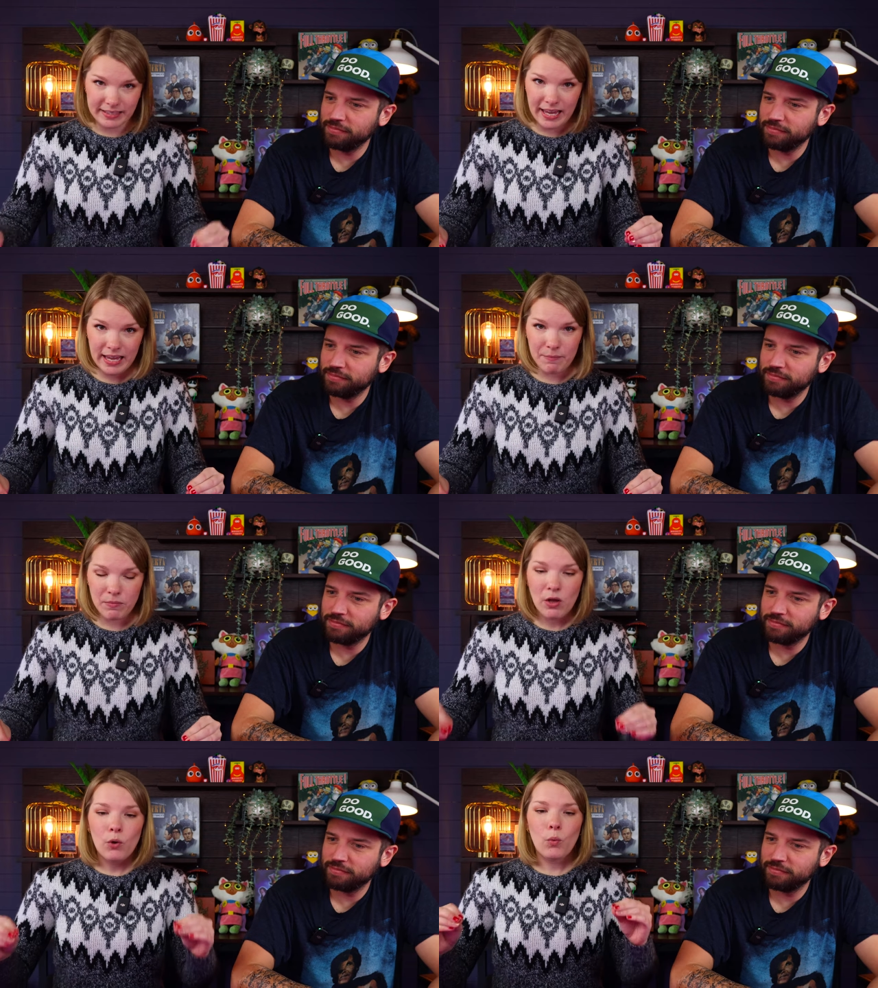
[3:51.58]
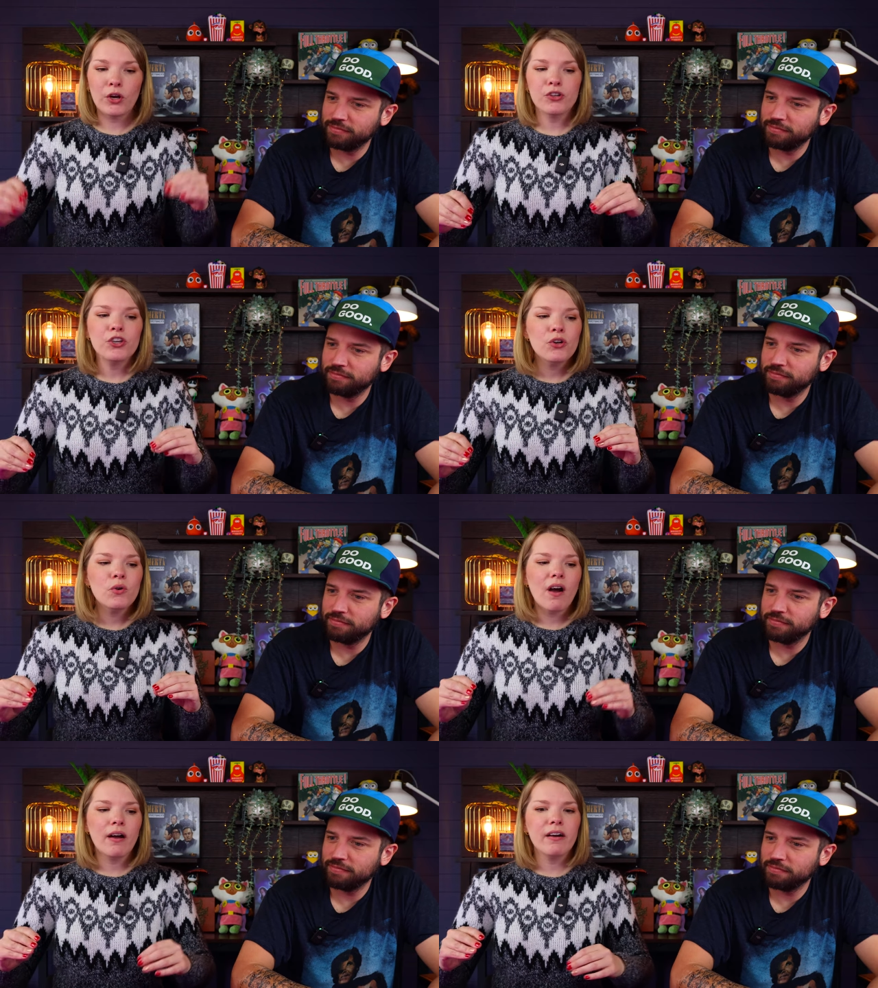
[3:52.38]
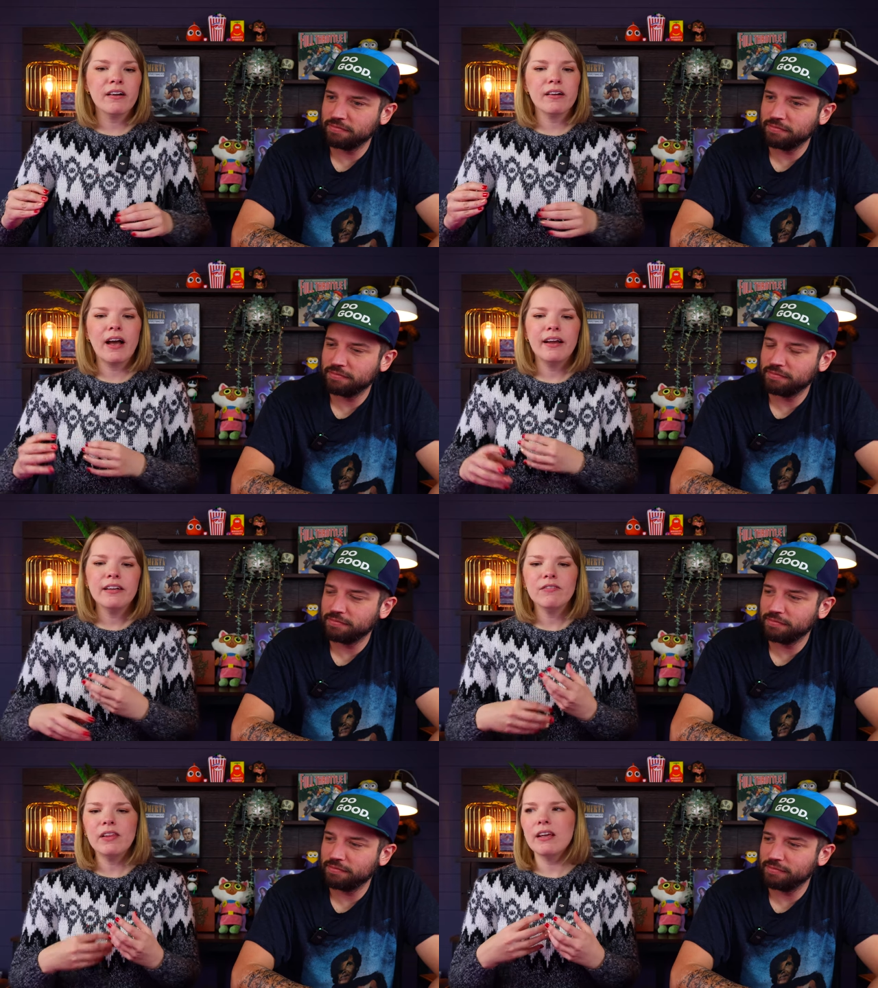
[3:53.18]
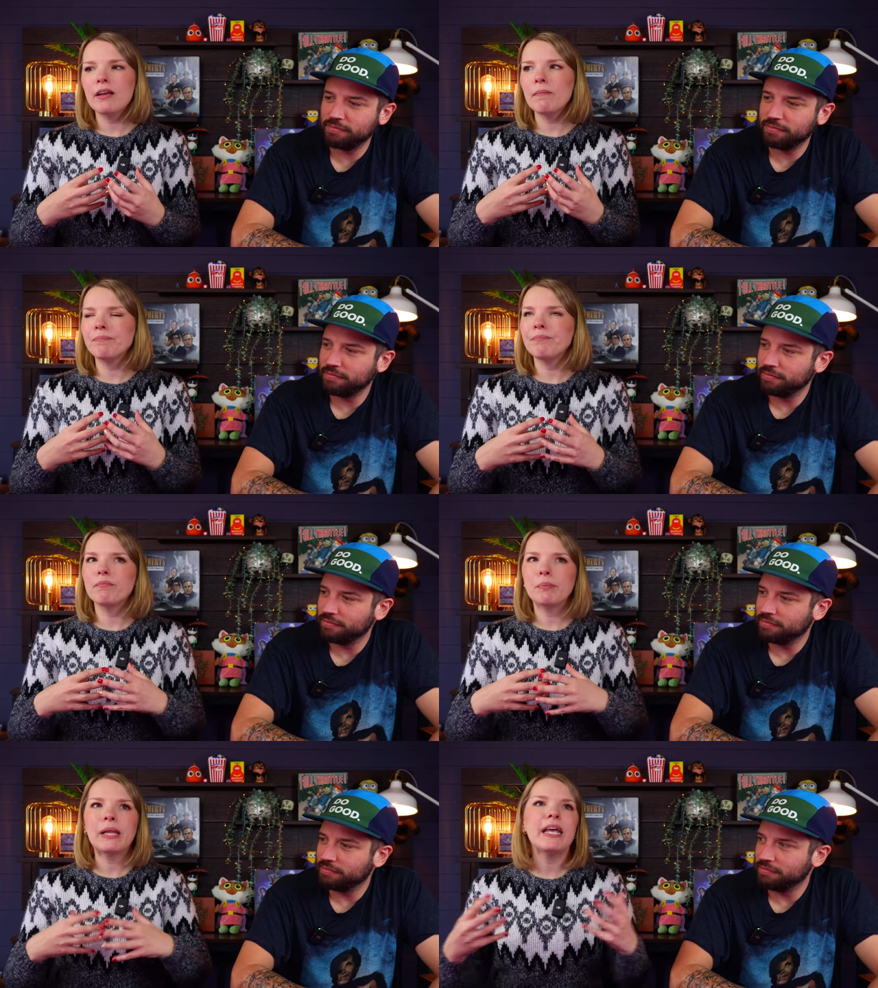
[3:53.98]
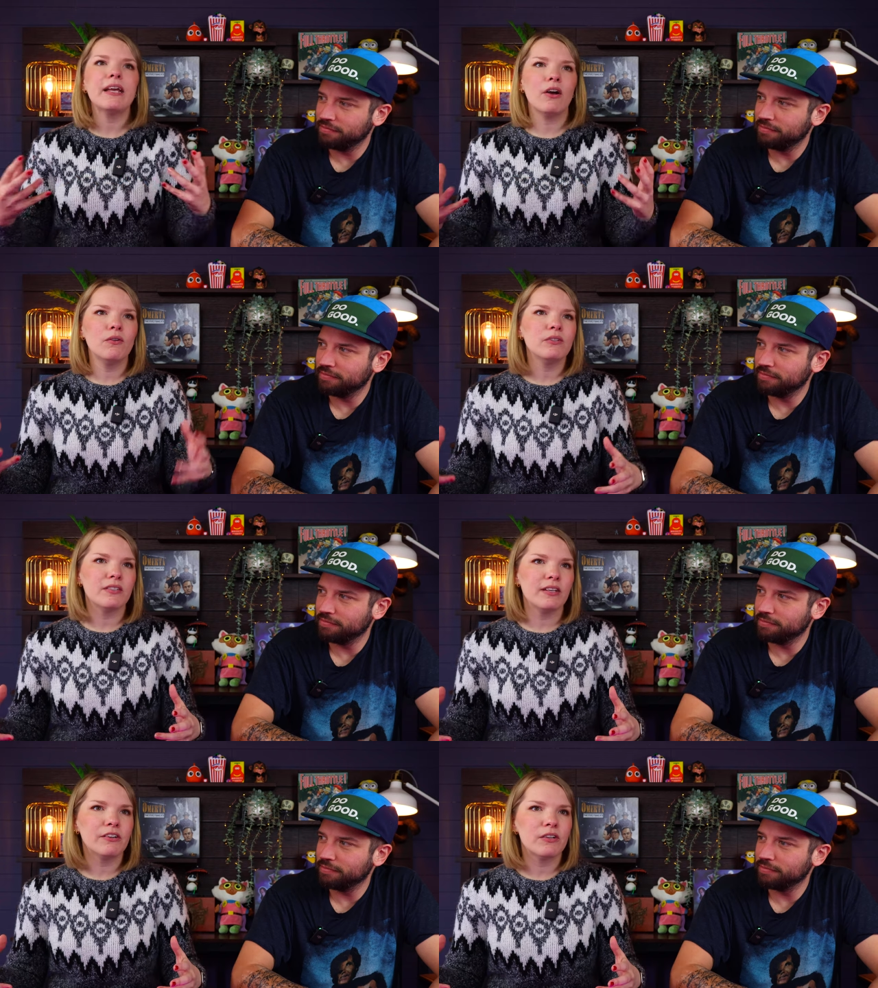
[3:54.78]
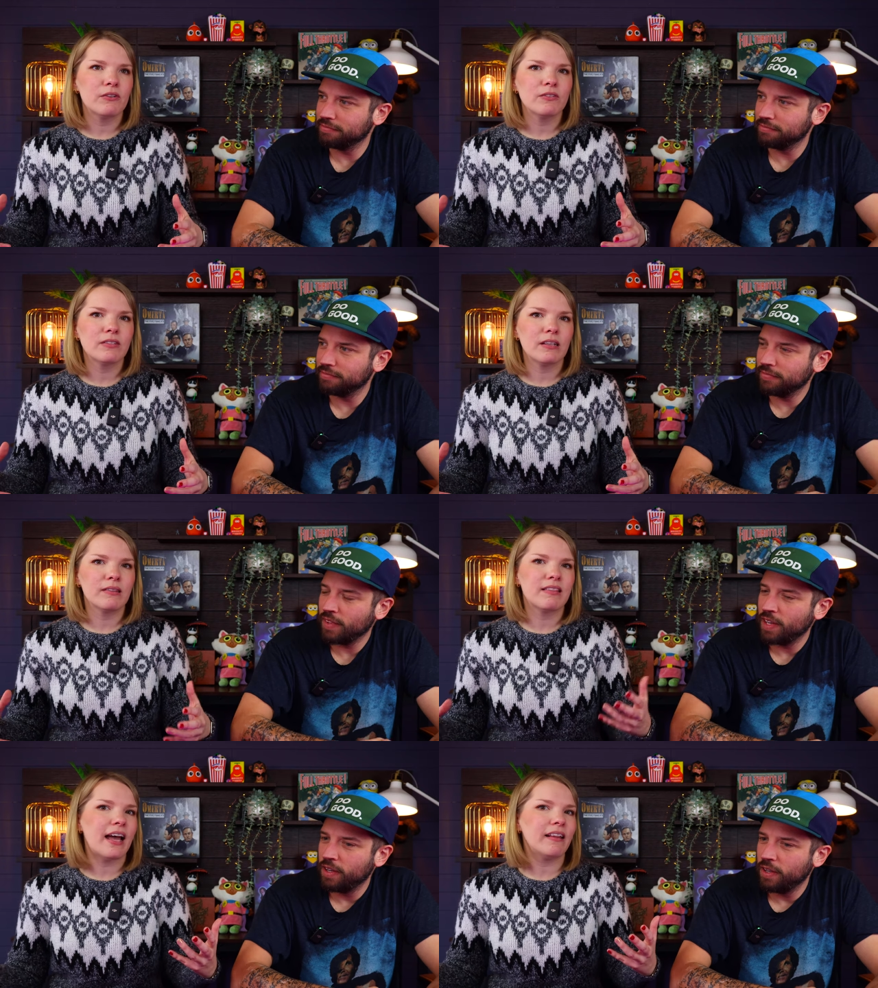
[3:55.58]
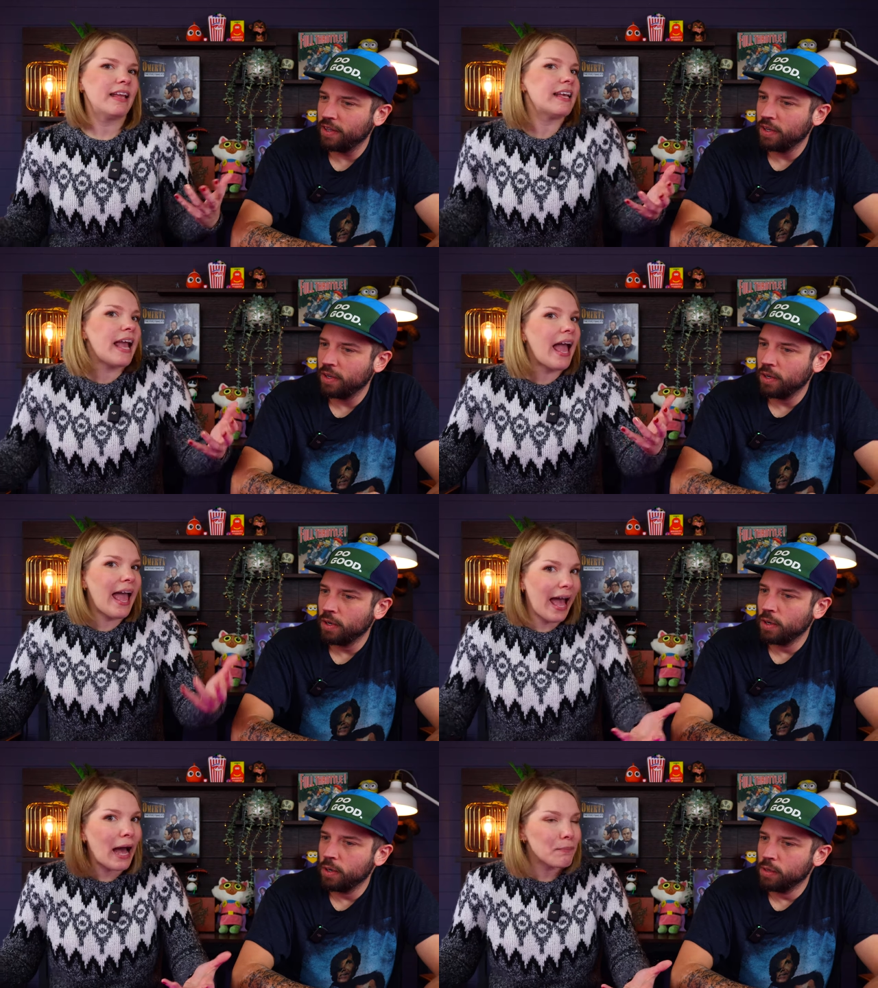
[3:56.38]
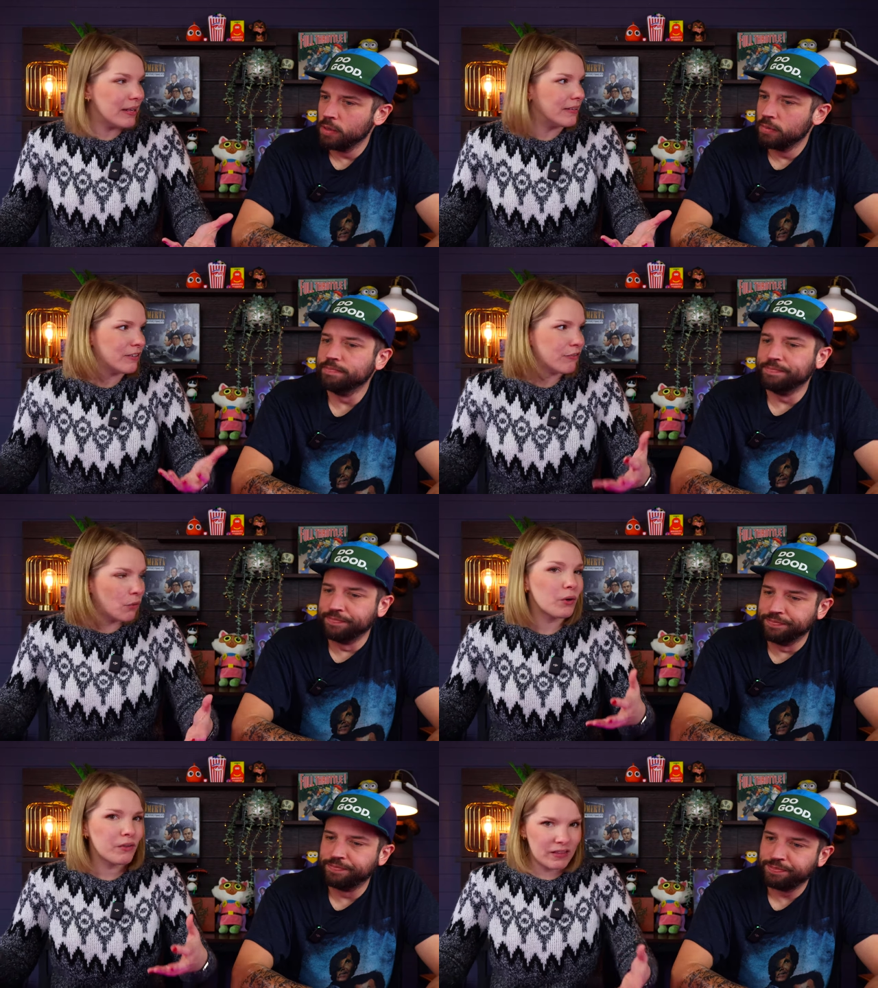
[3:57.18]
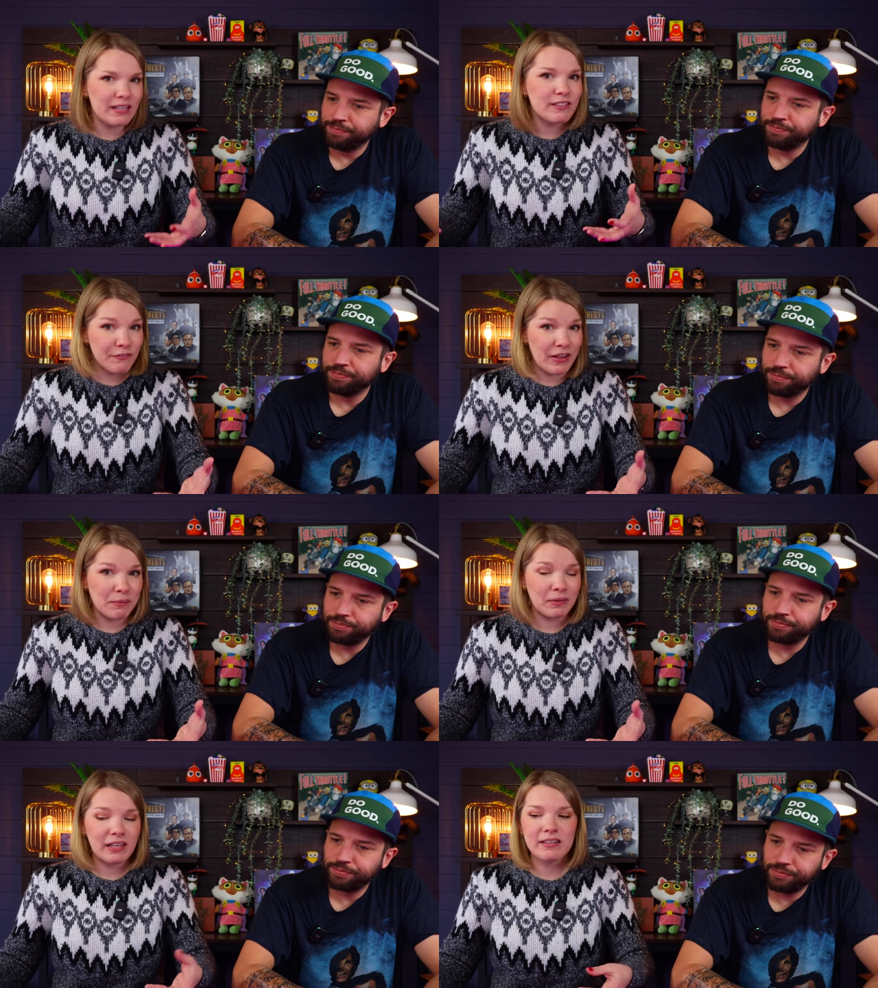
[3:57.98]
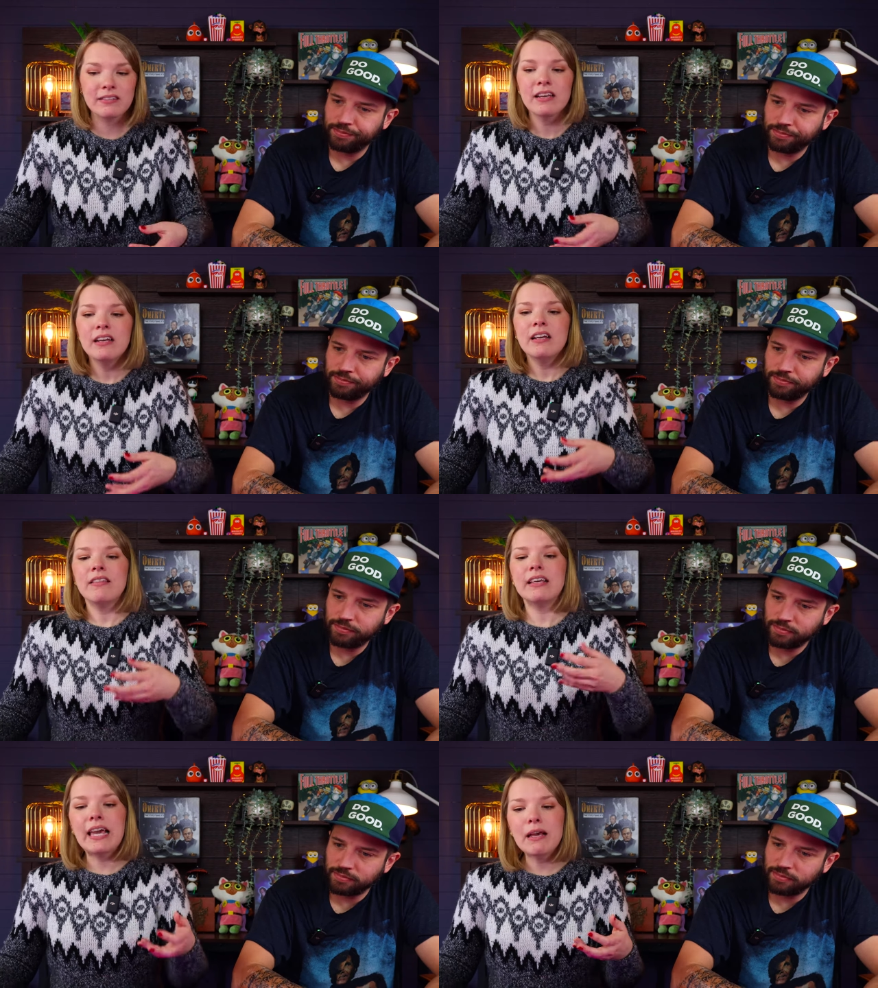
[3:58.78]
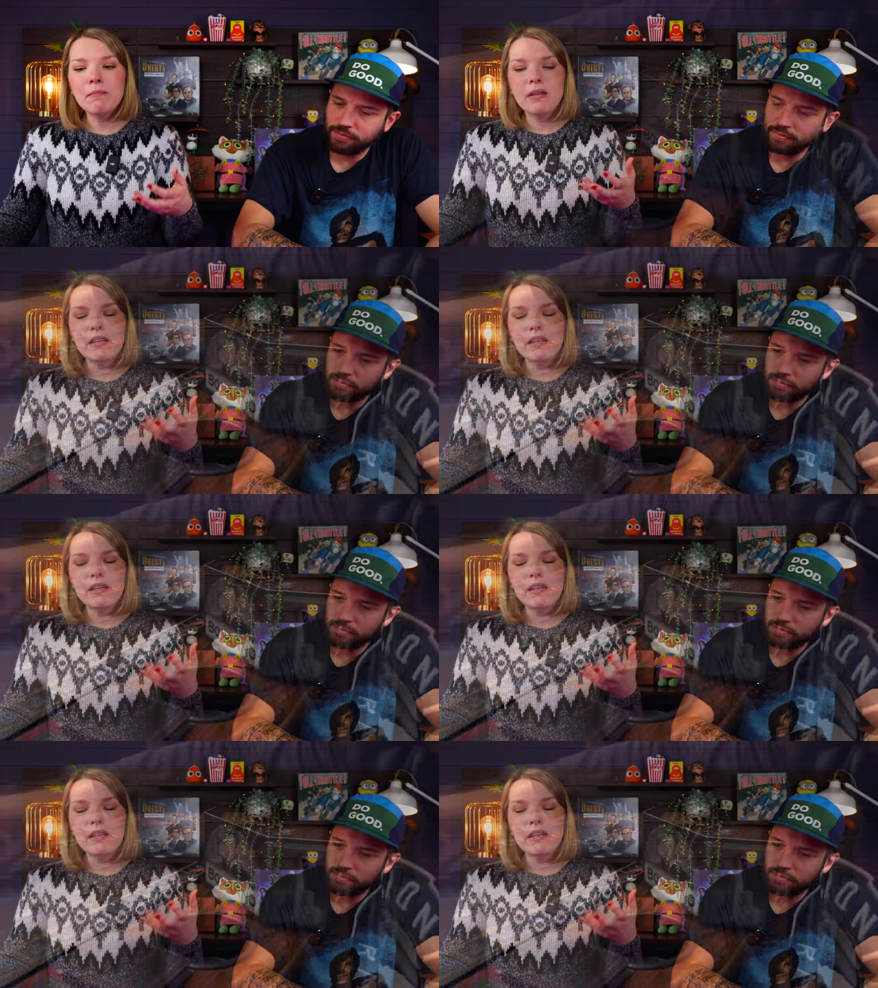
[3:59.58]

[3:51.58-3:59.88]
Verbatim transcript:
Speaker 1: game where you are kind of like playing out scenarios that like happened mm-hmm. for these families. The game